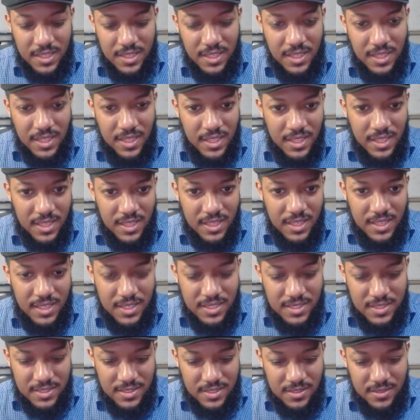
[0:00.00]

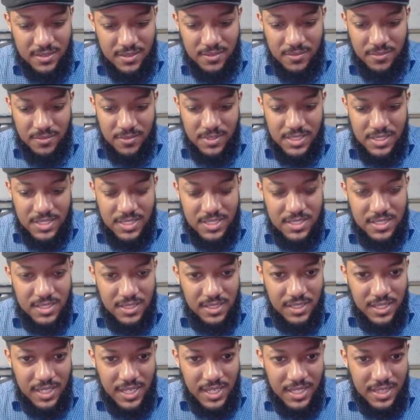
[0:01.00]
And we just
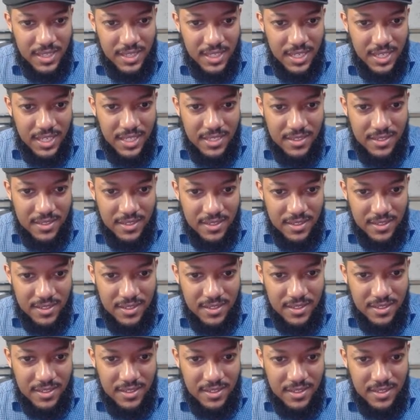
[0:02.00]
align that
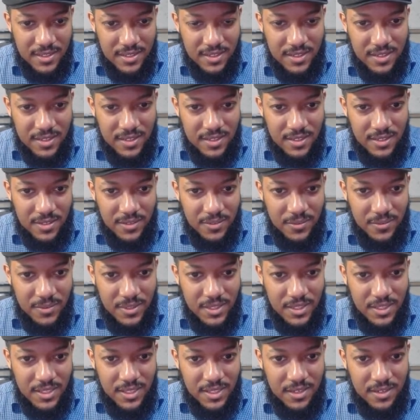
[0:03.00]

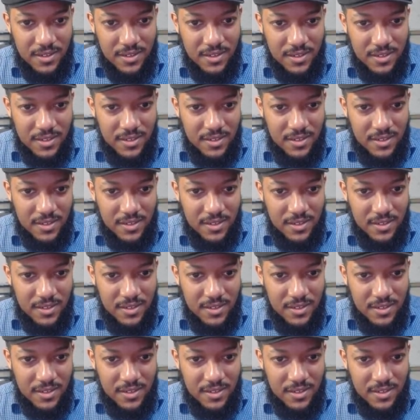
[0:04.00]
with here.